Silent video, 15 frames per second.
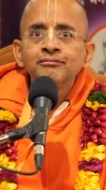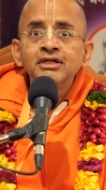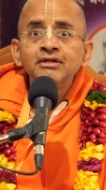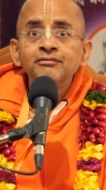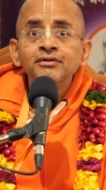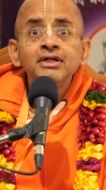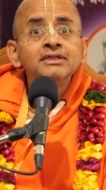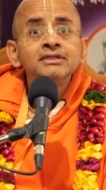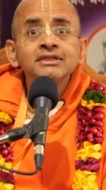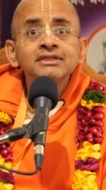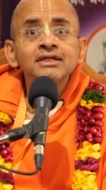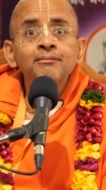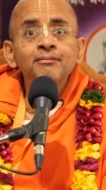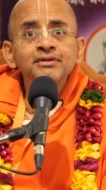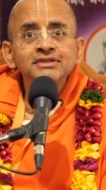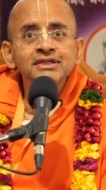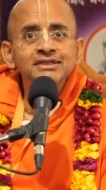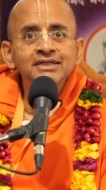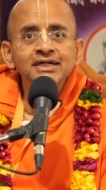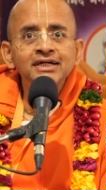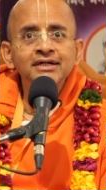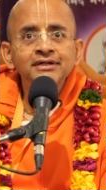Many village examples are
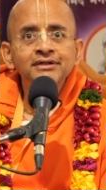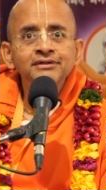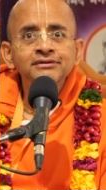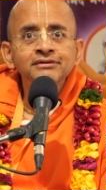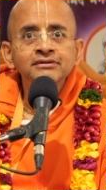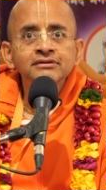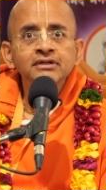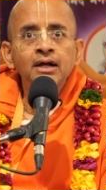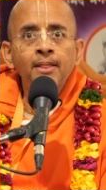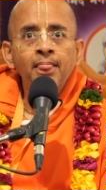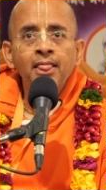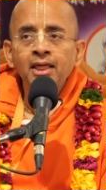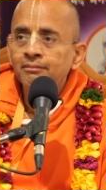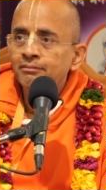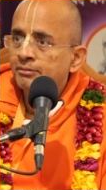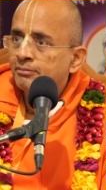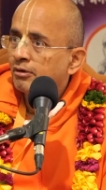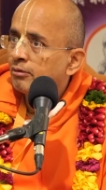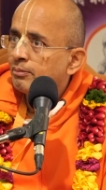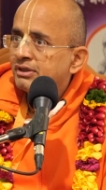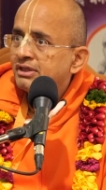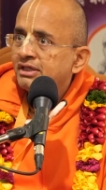there. But
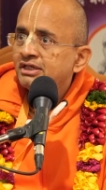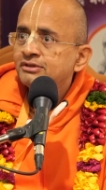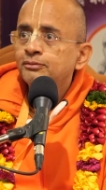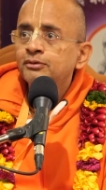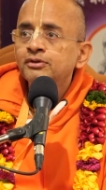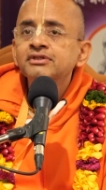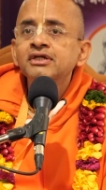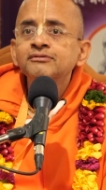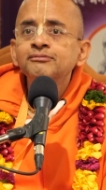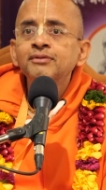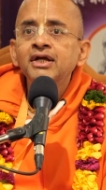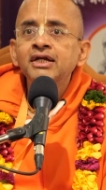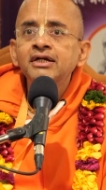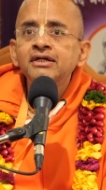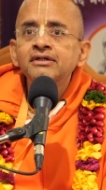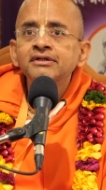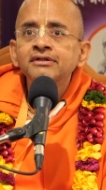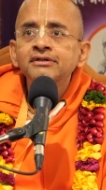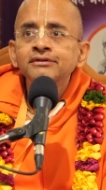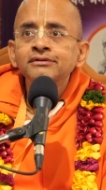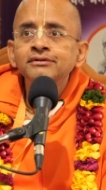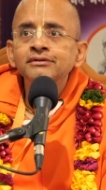Prabhupada in his books has made
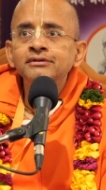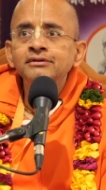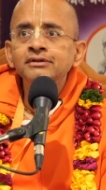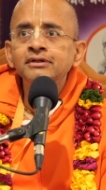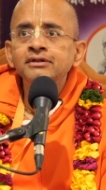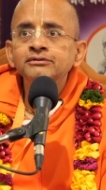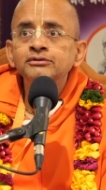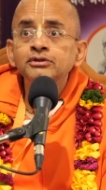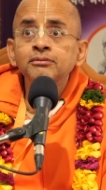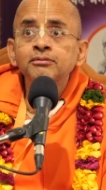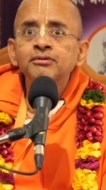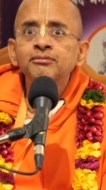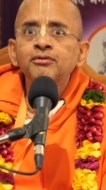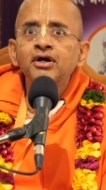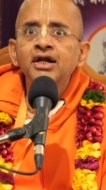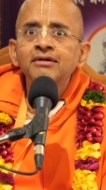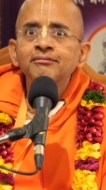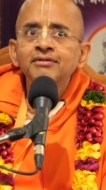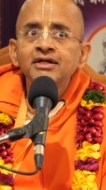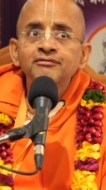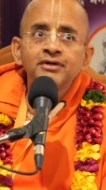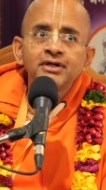it suitable to
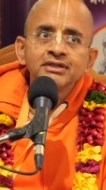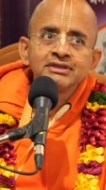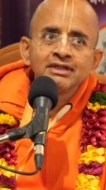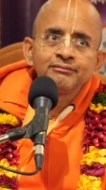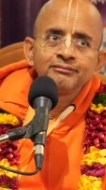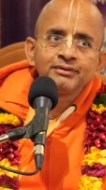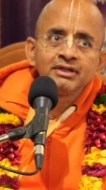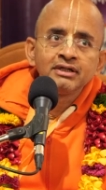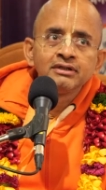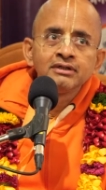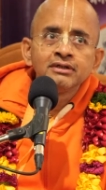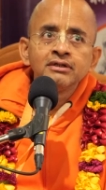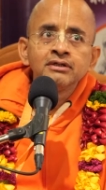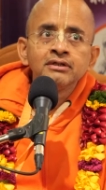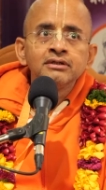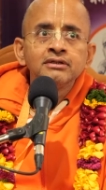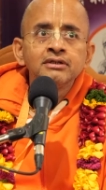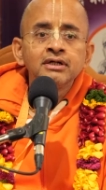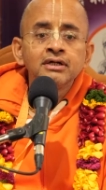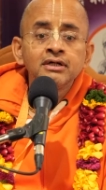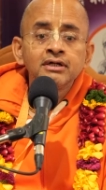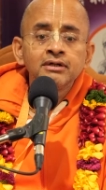modern man. For example,
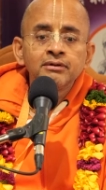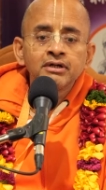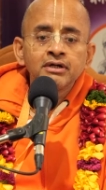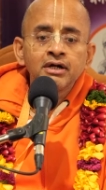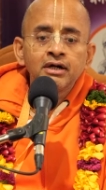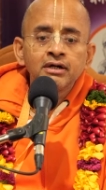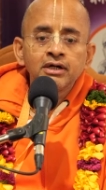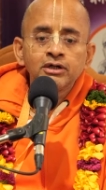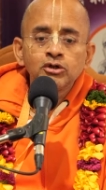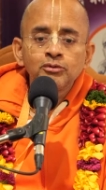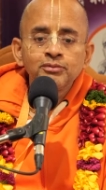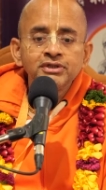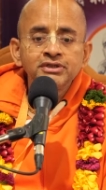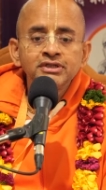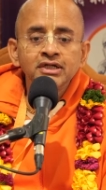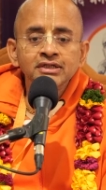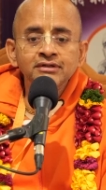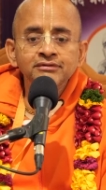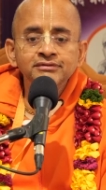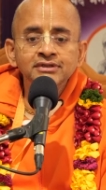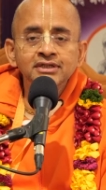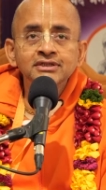the Kathopanishad
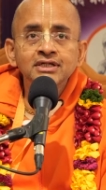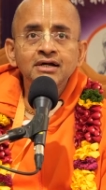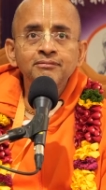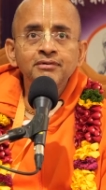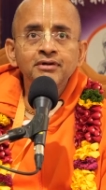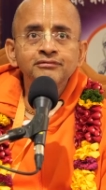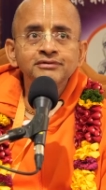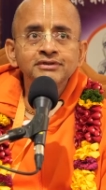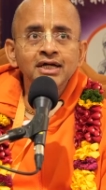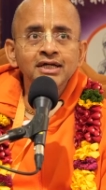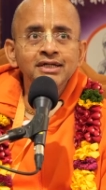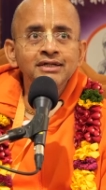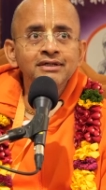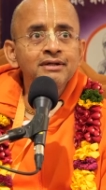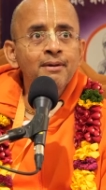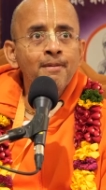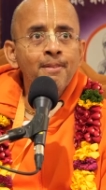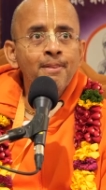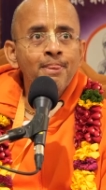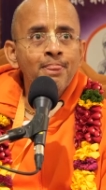gives the example of chariot,